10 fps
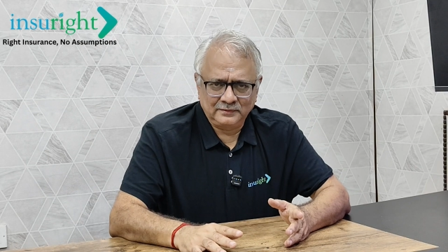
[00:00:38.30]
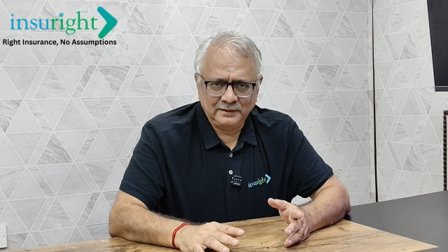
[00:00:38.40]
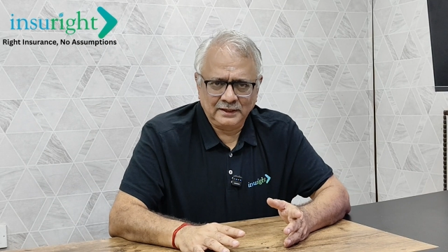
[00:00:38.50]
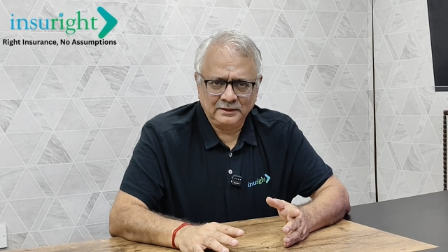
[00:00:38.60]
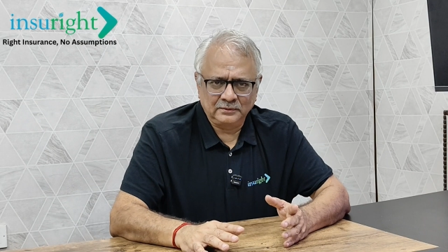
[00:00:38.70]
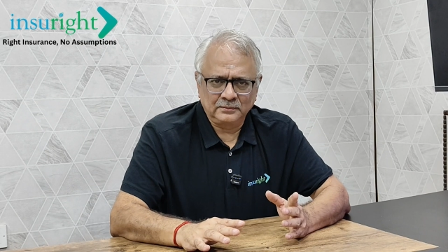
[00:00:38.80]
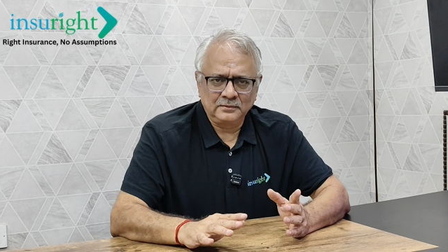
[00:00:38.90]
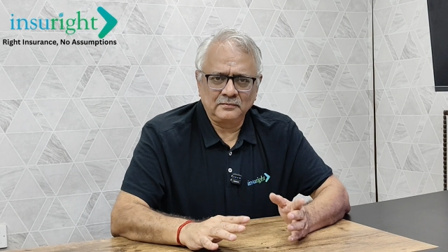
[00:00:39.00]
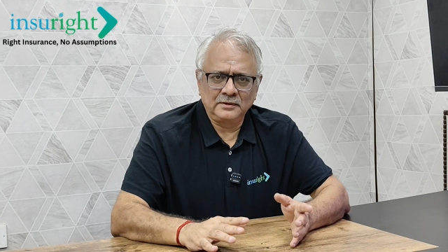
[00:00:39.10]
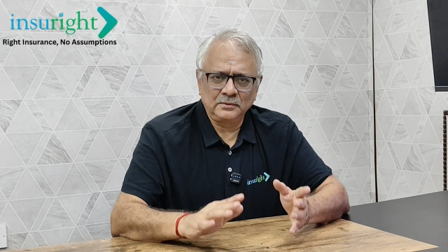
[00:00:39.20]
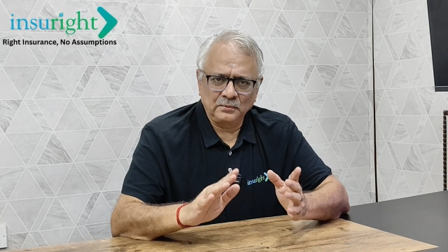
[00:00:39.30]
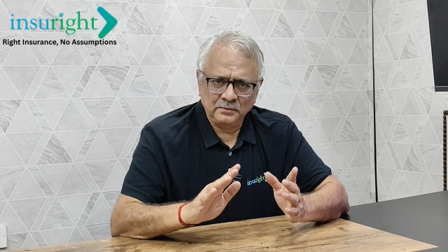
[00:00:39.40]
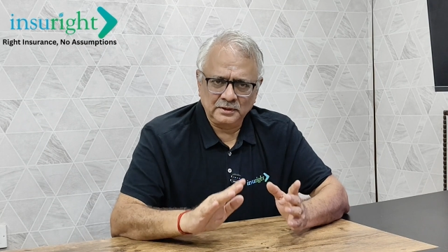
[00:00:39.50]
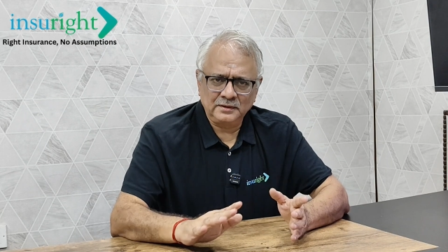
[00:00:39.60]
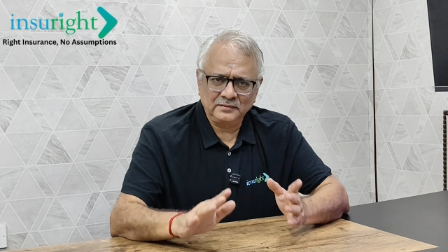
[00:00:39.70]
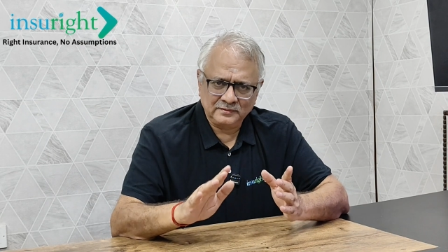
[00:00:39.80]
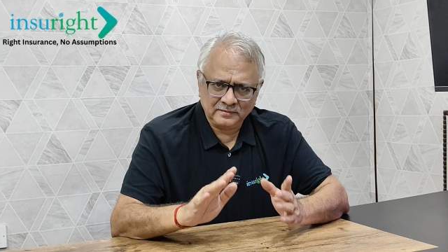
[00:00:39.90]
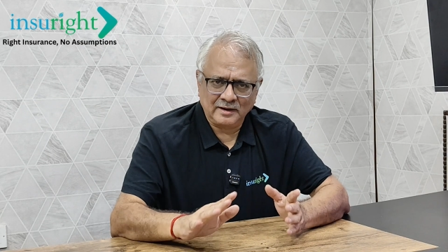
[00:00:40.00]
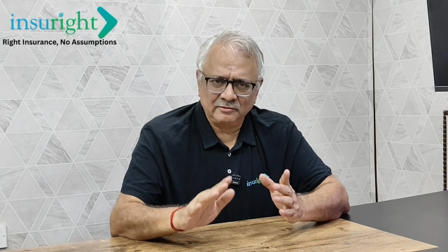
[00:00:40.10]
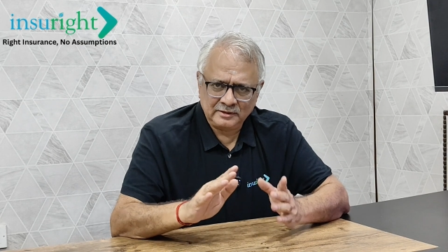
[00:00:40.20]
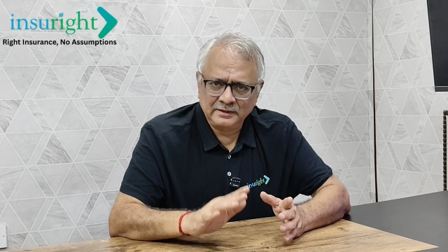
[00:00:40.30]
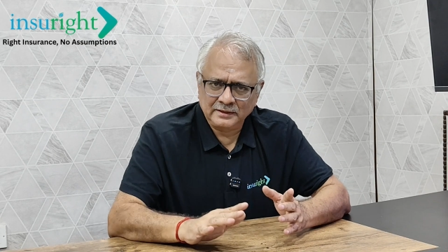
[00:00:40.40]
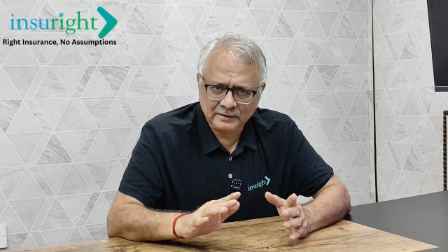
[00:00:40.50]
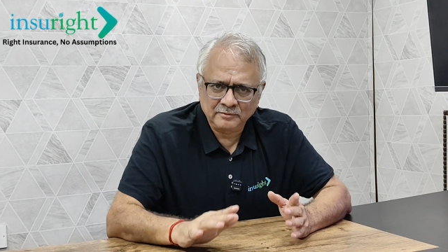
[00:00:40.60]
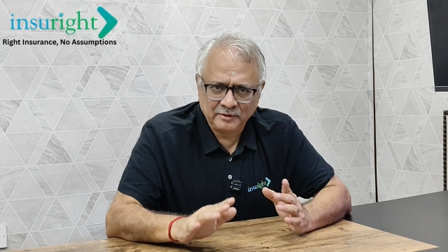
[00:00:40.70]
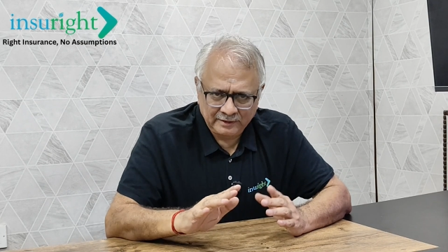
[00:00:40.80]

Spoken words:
a scenario when the owner is traveling in the